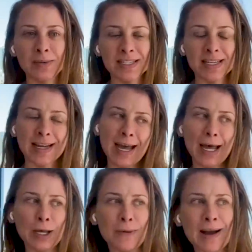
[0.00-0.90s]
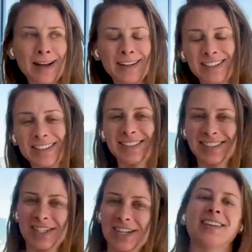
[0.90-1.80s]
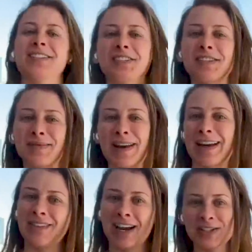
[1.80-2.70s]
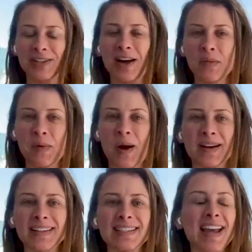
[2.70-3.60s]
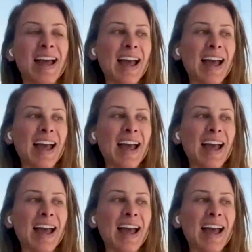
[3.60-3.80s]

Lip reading: It was like, LOL, she's making vaginal health products.